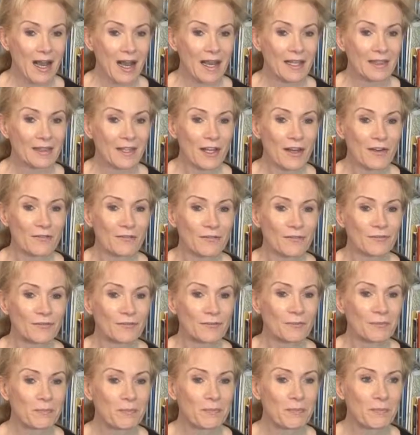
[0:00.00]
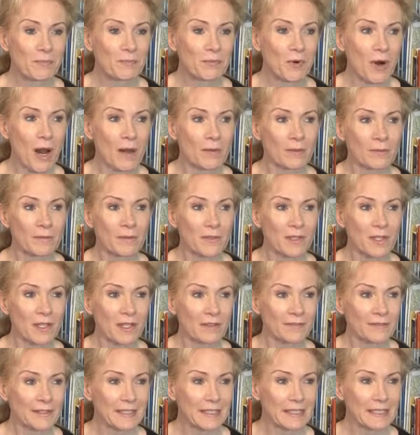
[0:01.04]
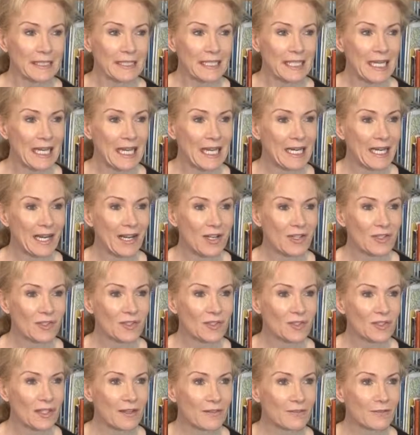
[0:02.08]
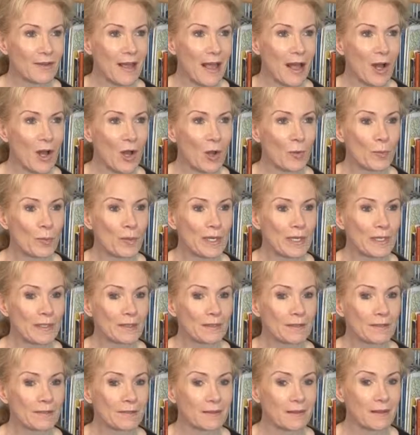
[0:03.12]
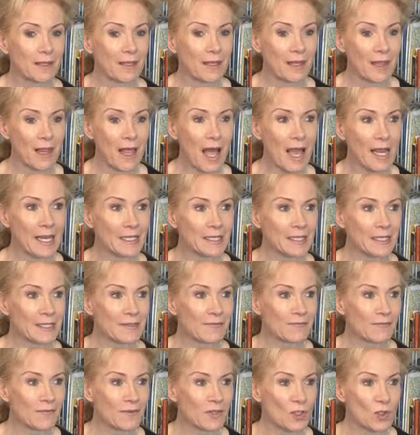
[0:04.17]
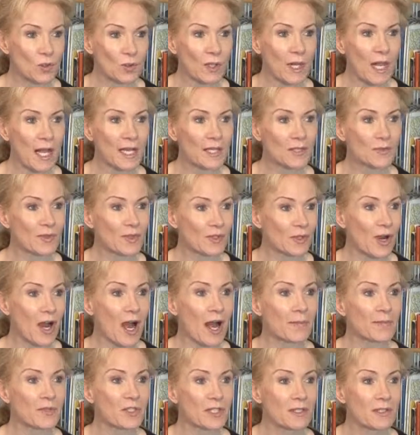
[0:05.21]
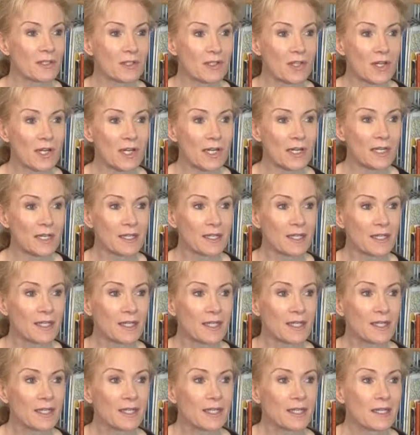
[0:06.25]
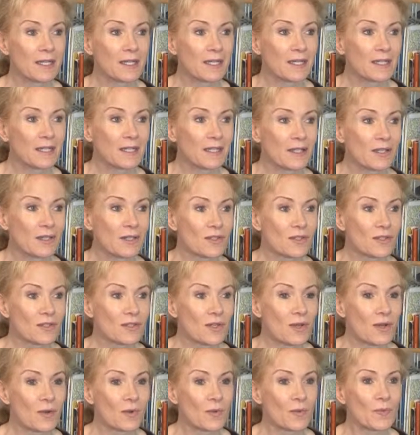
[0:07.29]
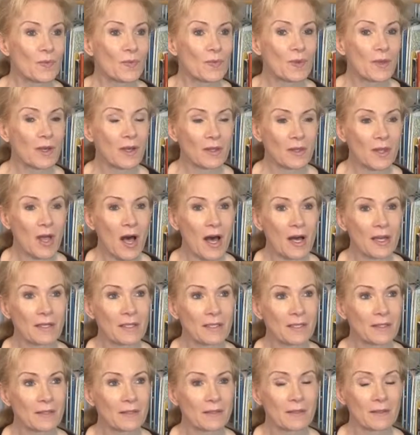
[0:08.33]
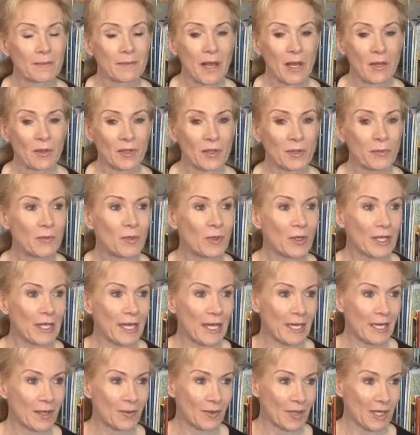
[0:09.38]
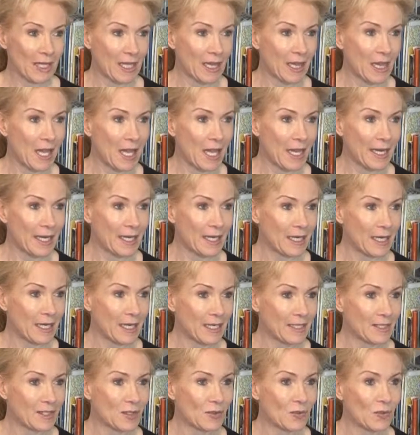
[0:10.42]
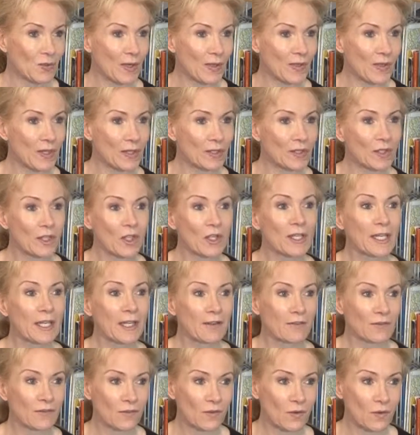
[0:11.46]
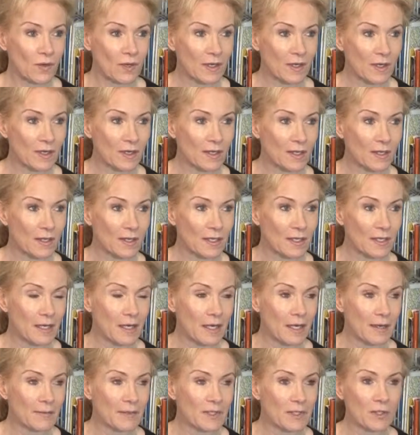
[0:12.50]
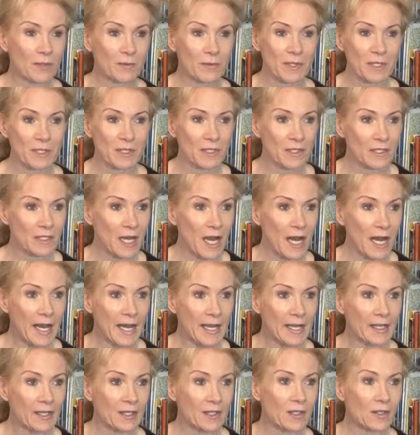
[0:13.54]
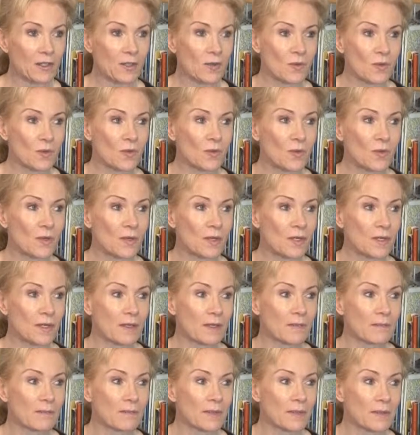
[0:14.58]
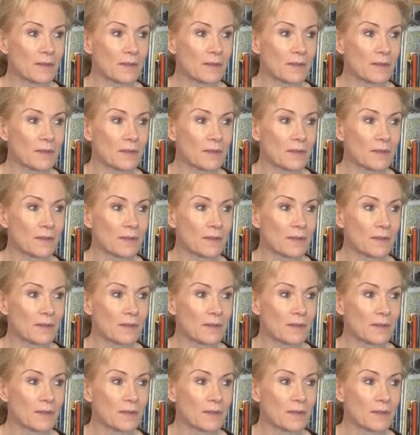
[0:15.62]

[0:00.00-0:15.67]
I love problem solving, and I also love helping the client visualize what their options are. So a lot is about communicating with the client as to what they're looking for in terms of style or